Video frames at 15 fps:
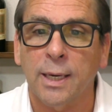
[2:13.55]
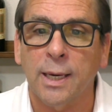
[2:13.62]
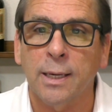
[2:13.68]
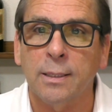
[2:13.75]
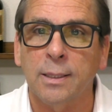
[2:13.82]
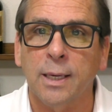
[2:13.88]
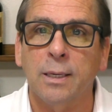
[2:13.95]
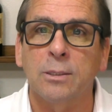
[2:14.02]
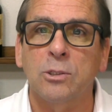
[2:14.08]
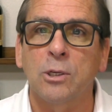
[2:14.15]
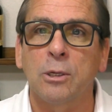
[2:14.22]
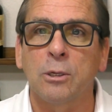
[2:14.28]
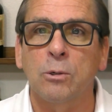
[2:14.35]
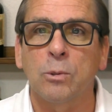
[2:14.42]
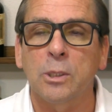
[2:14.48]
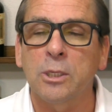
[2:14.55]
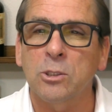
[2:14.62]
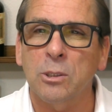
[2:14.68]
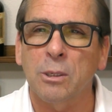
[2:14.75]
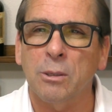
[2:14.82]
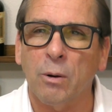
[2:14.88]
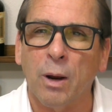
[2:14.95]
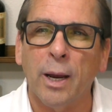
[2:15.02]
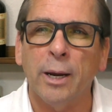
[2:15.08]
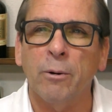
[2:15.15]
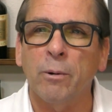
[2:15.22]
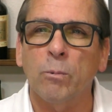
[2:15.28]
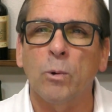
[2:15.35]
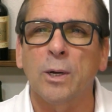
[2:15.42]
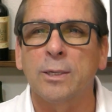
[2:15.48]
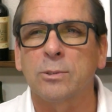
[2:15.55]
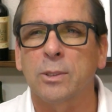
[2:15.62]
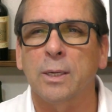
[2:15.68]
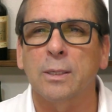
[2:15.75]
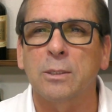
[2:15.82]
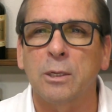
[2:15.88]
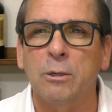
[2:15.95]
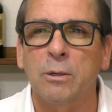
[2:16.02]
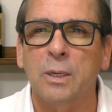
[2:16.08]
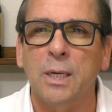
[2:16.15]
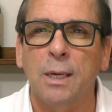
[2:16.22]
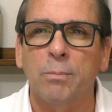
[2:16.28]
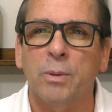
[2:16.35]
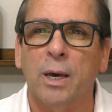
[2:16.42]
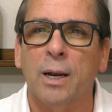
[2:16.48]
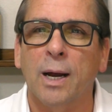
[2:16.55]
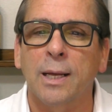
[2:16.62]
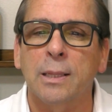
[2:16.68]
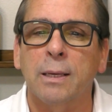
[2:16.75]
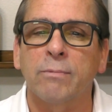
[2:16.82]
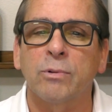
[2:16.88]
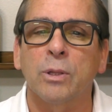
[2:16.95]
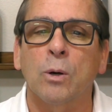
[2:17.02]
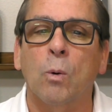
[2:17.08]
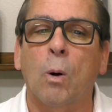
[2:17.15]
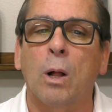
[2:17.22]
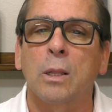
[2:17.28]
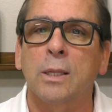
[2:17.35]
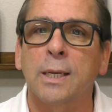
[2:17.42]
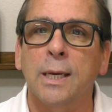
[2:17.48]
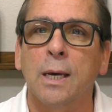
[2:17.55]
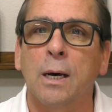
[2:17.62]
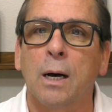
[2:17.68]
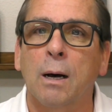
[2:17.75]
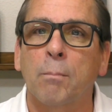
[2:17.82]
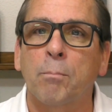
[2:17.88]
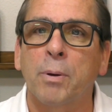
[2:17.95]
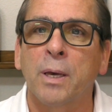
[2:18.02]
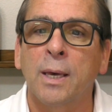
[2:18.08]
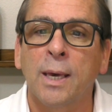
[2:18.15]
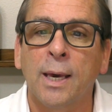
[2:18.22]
and they continue, at least on their higher end wines, they continue to keep that high level of quality up.